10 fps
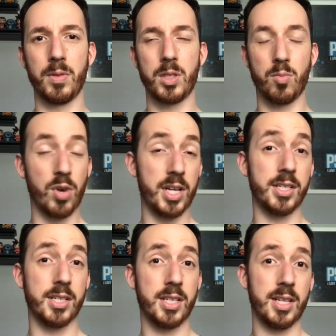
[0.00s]

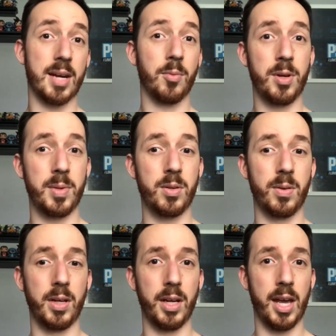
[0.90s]
runs that I'm going to be
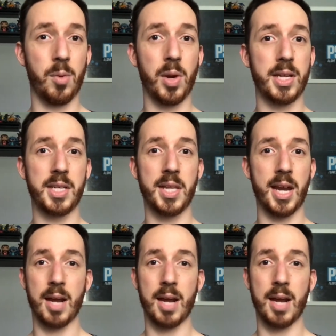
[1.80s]
doing. And when I say that,